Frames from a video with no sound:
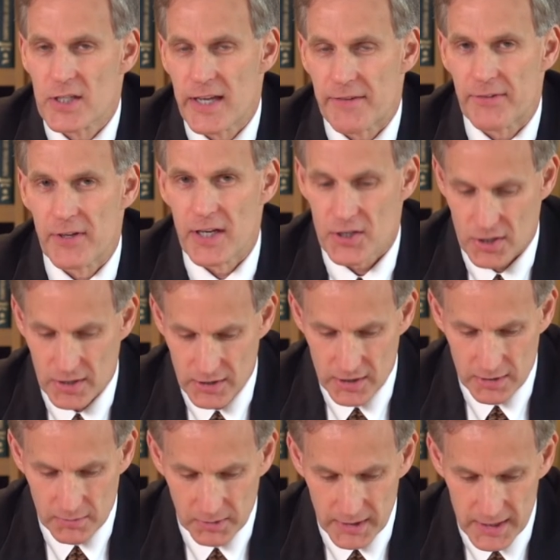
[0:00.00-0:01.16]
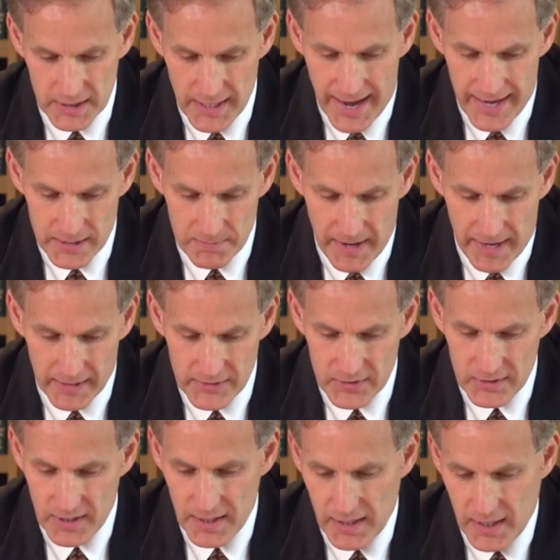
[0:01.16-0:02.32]
definitions and the religious
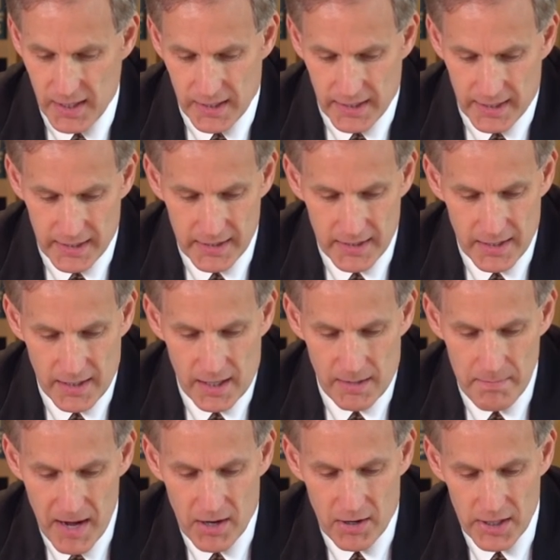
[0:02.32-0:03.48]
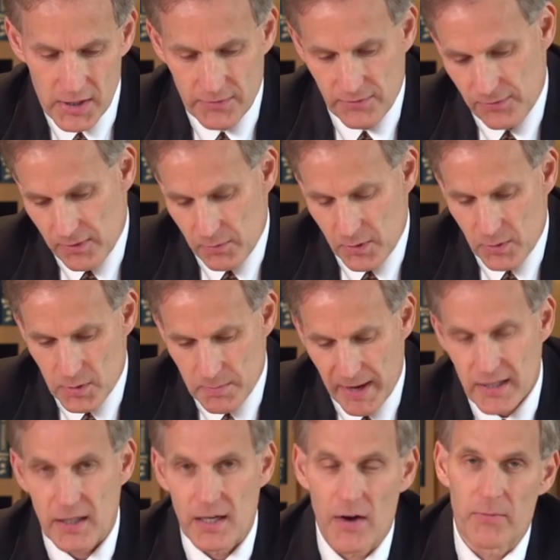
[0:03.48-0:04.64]
aspects, okay, a marriage with
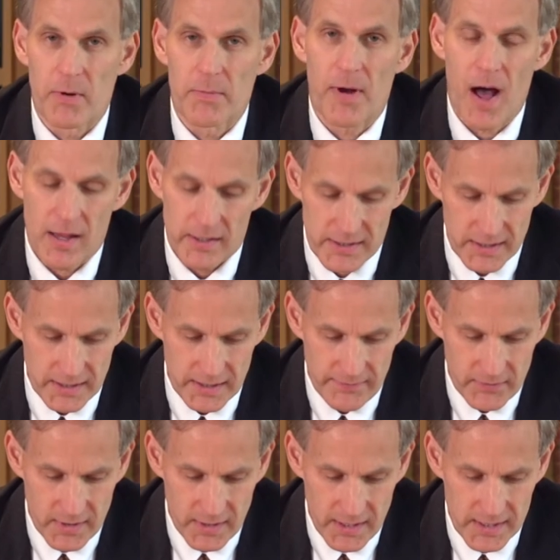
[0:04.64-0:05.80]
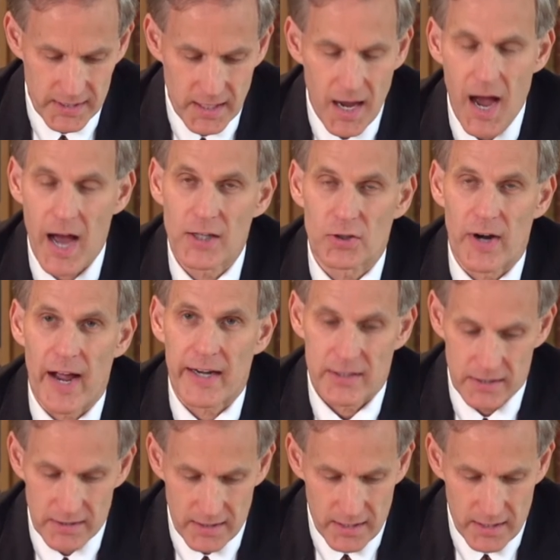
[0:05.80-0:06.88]
respect to government policy is a contract